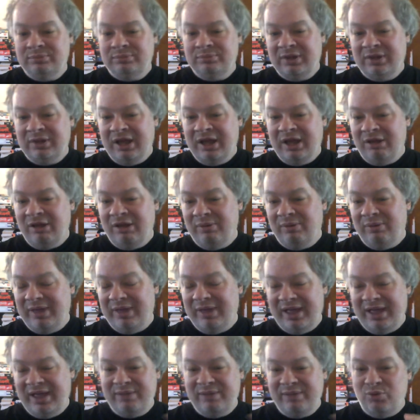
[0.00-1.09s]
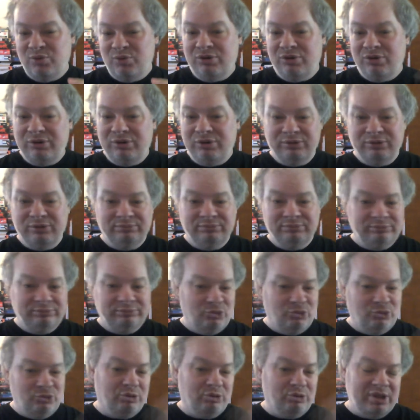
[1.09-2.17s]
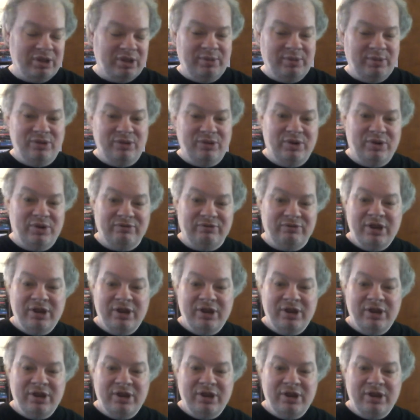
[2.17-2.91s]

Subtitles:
I'll add more, or more will come in or whatever,